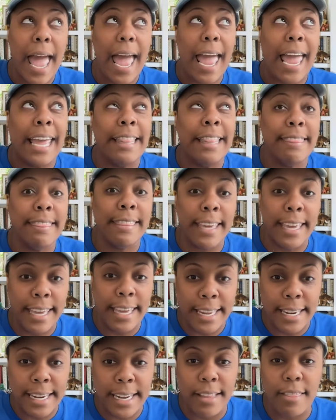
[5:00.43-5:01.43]
And
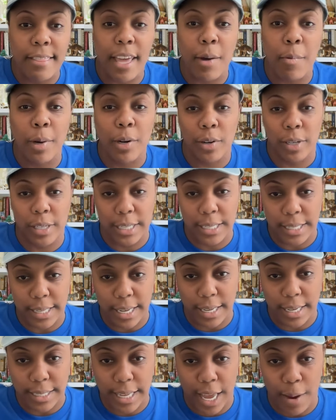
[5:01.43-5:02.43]
then they went on a
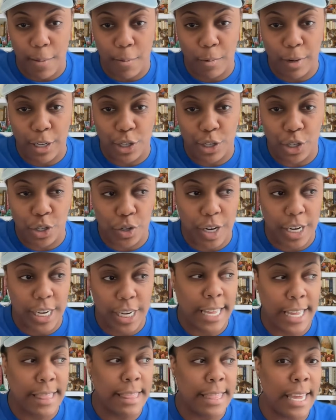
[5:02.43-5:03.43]
six-game win
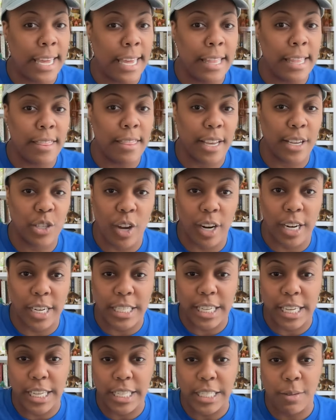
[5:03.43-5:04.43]
streak. And then they started
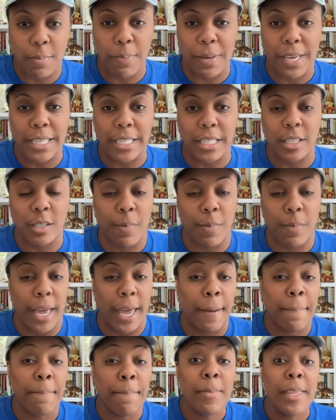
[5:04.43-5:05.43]
to get some pieces
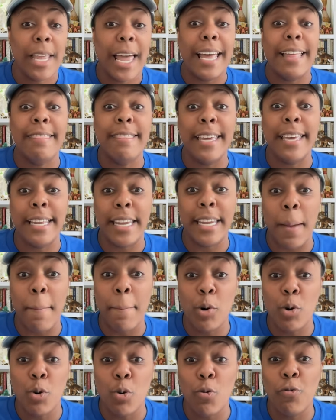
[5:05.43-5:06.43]
back. And then they
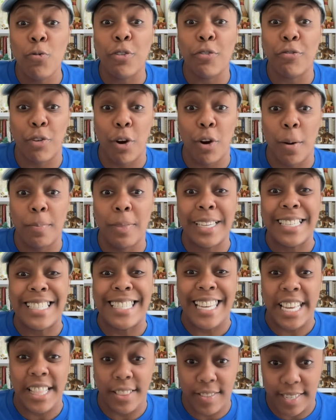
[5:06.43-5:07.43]
moved from the
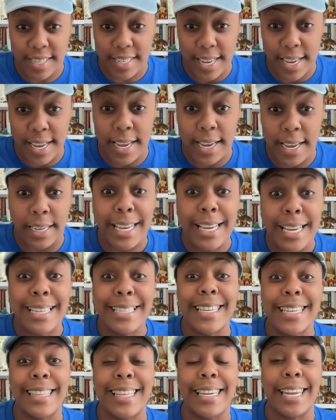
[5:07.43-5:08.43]
tenth seed
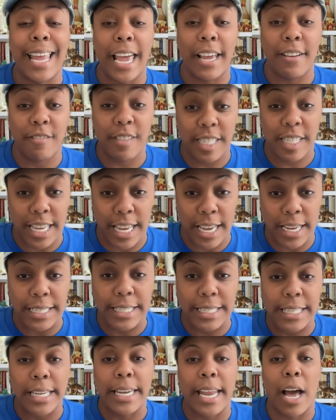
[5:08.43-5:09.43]
to the ninth
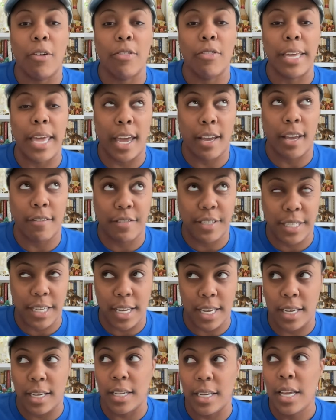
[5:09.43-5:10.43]
seed to now the eighth
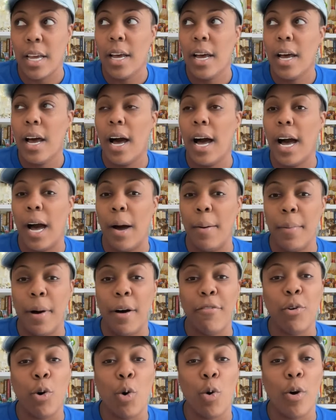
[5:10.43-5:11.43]
seed. Um,
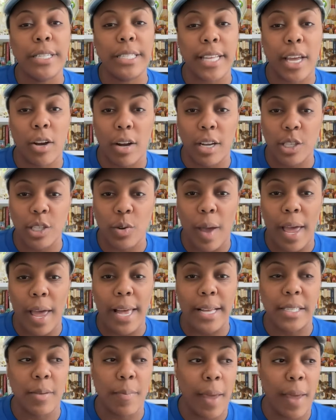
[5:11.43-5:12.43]
of course, they also
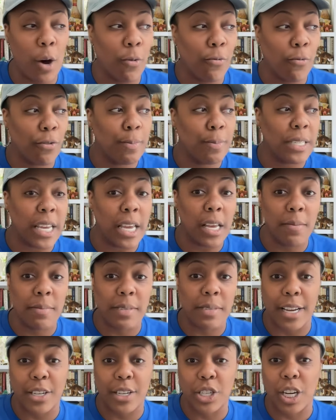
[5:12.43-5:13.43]
had some help from
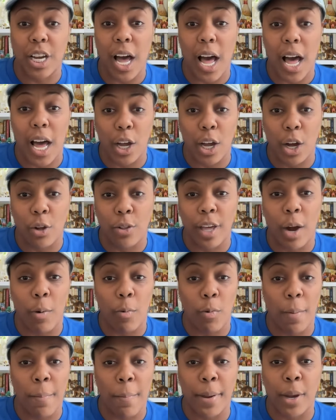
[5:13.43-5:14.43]
teams like Chicago that
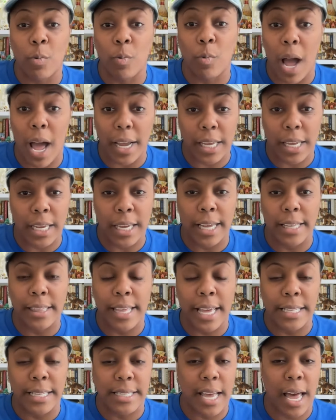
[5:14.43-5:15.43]
were a bit rocky at
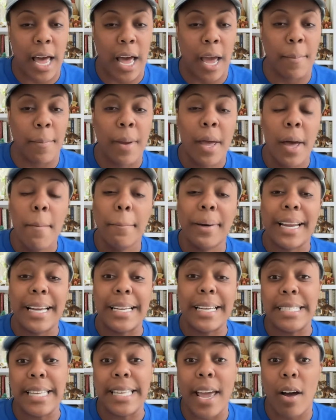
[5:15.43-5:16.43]
that time. But I
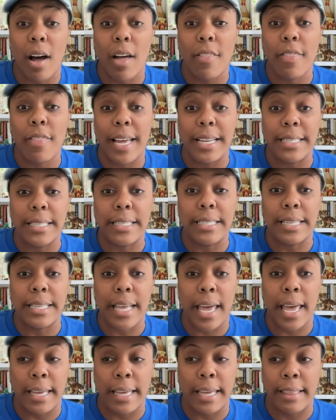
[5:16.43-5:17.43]
say all that to
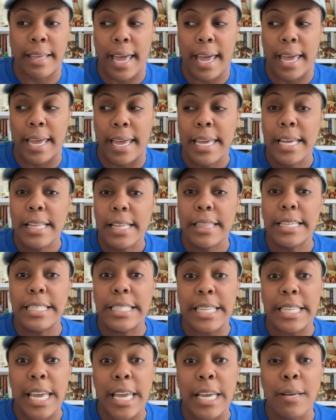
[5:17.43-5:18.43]
say that this
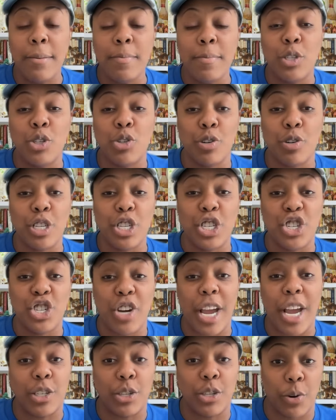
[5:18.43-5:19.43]
team's
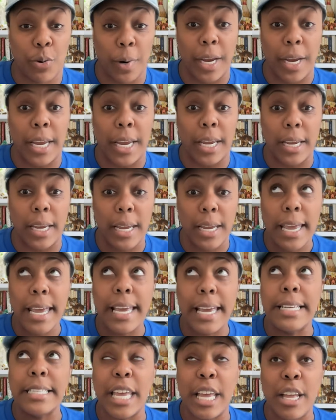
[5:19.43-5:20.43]
trajectory
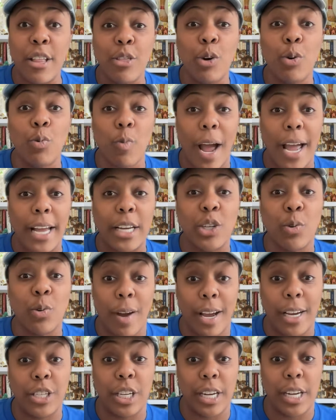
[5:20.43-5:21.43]
is in the right
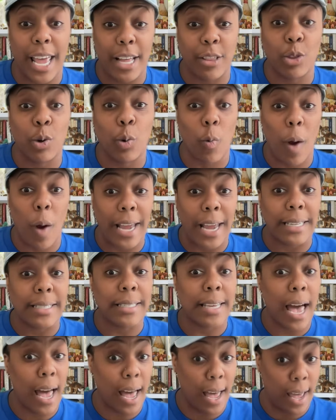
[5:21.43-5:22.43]
direction at the right
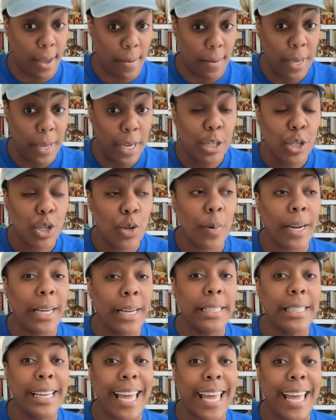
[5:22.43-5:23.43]
time. So when
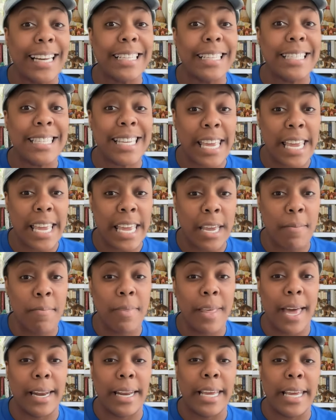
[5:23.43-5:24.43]
mm-hmm. I look at a team
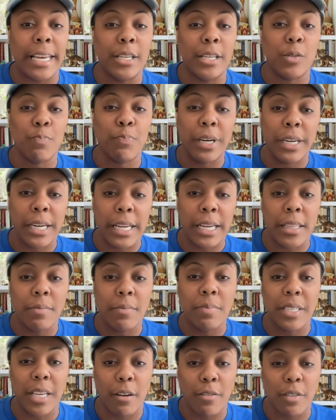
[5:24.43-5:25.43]
that is putting
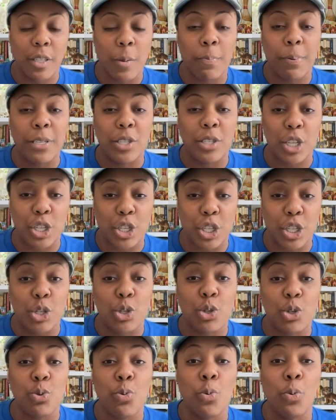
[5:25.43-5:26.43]
themselves in position
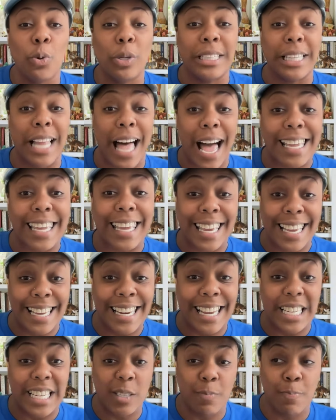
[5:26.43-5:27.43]
to lock
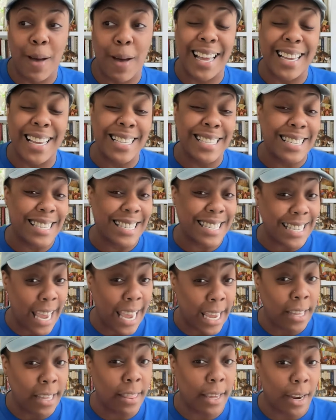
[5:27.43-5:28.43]
in a spot and
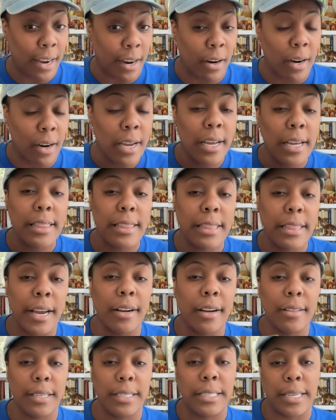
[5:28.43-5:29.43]
stay there,
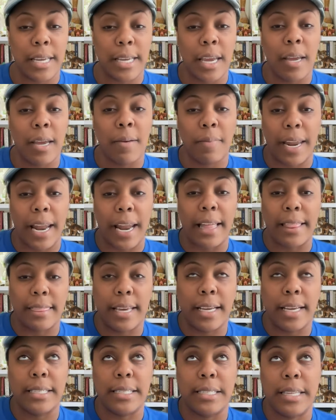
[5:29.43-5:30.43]
they're the team that I
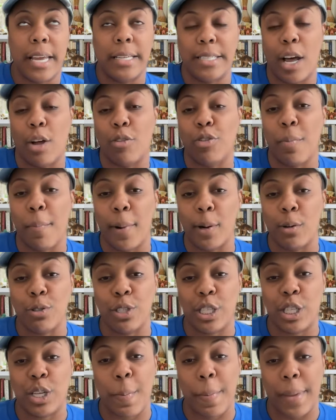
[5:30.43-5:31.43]
think stands out the
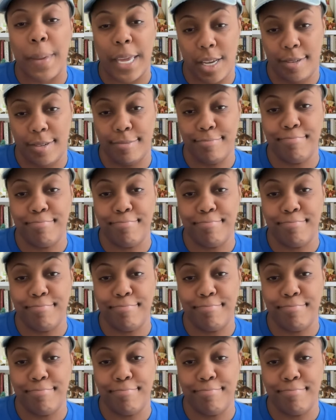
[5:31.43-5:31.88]
most to me.